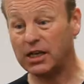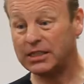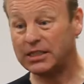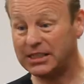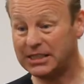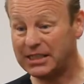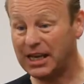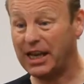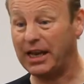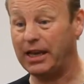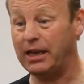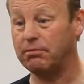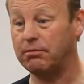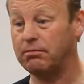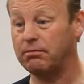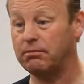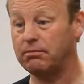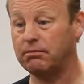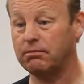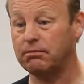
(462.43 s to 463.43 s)
today.
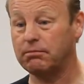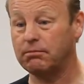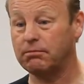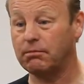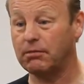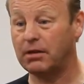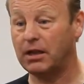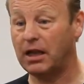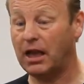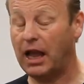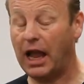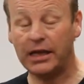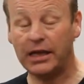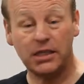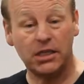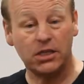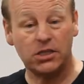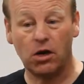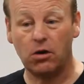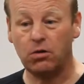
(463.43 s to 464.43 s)
And
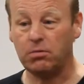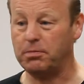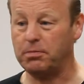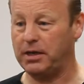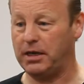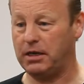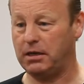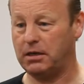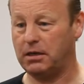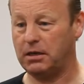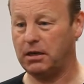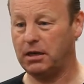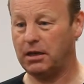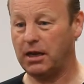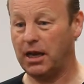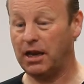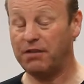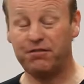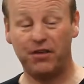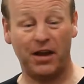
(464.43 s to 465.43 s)
he told me.
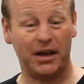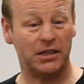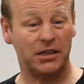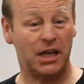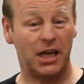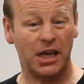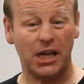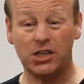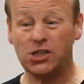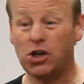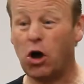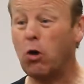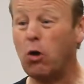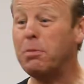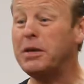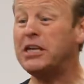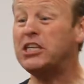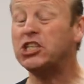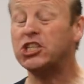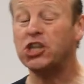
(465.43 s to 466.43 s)
In fact, he told me
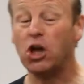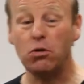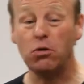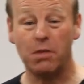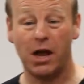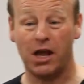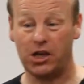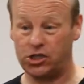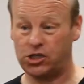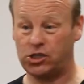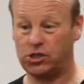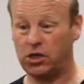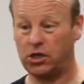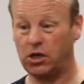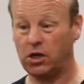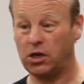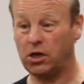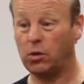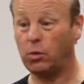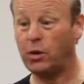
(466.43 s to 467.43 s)
so much,
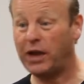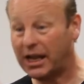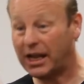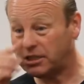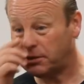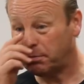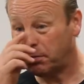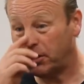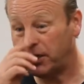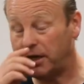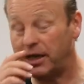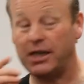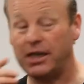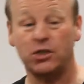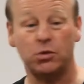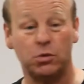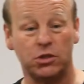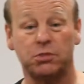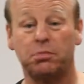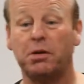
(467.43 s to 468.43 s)
we had to put it into
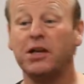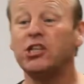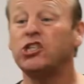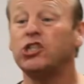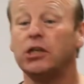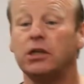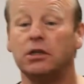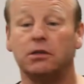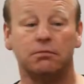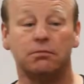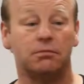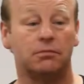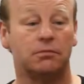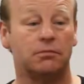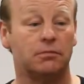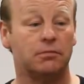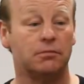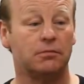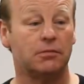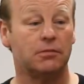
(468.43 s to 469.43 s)
a spreadsheet.
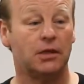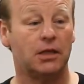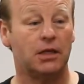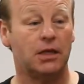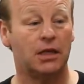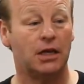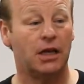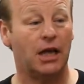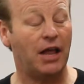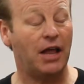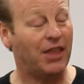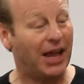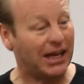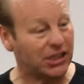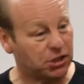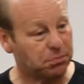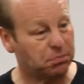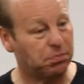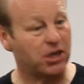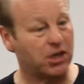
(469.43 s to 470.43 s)
And that
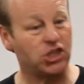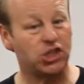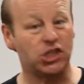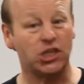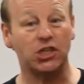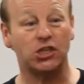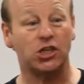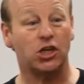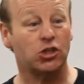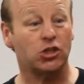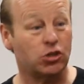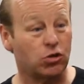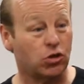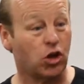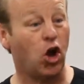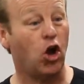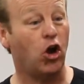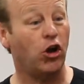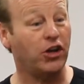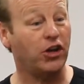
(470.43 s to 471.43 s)
spreadsheet took
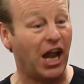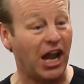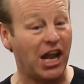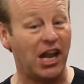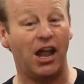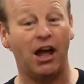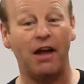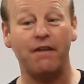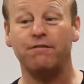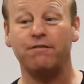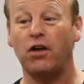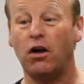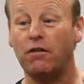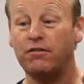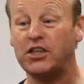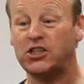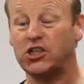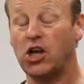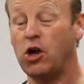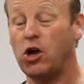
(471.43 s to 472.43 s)
on a life of
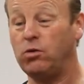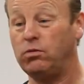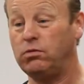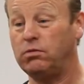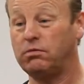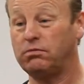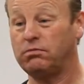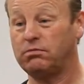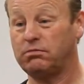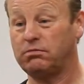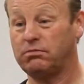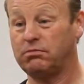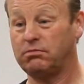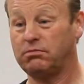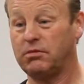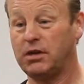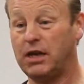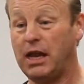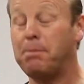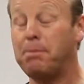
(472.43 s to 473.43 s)
its own.
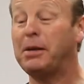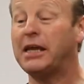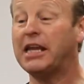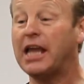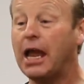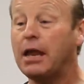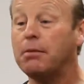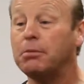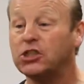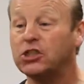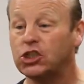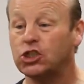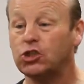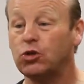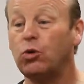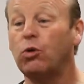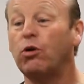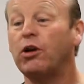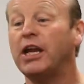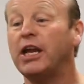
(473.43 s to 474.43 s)
It became a
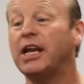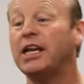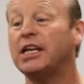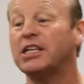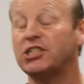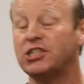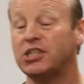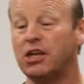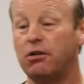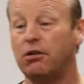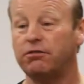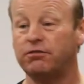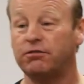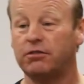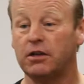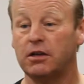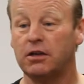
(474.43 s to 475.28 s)
story in itself.